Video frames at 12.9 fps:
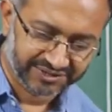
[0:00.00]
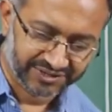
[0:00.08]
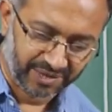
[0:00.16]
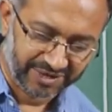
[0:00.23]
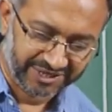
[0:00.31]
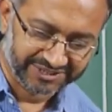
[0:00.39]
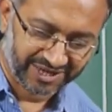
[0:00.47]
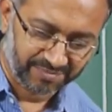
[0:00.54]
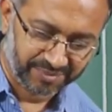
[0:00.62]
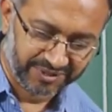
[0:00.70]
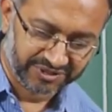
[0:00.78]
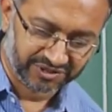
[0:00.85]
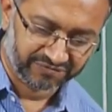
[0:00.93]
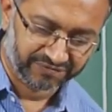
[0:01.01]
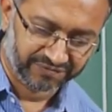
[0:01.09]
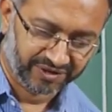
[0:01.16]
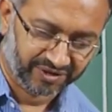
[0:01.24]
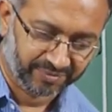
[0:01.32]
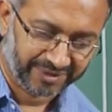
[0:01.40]
some examples of
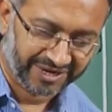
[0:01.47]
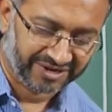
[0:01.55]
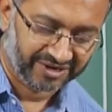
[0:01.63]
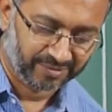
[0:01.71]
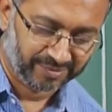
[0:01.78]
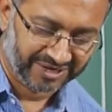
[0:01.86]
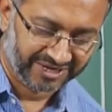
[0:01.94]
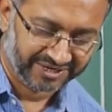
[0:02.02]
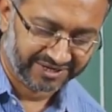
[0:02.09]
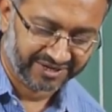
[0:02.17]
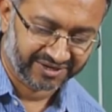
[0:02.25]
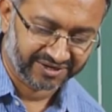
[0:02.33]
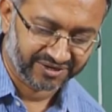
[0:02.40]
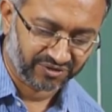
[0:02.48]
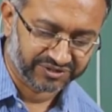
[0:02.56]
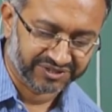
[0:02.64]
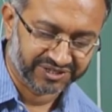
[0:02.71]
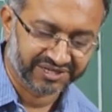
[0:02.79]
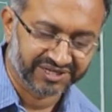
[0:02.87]
parallel plate and
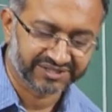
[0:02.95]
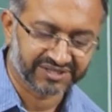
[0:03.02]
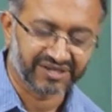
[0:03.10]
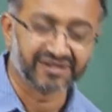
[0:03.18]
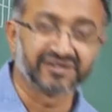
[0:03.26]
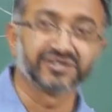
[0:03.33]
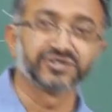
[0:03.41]
concentric cylinder